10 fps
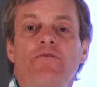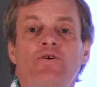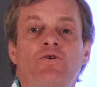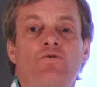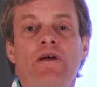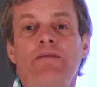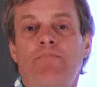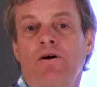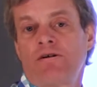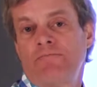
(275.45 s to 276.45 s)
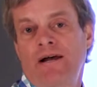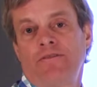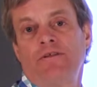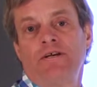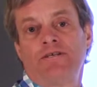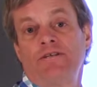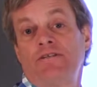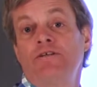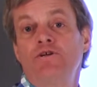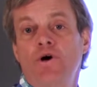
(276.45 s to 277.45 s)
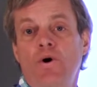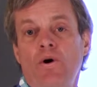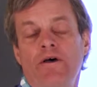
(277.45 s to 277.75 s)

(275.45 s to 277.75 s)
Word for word: The great part about this is that no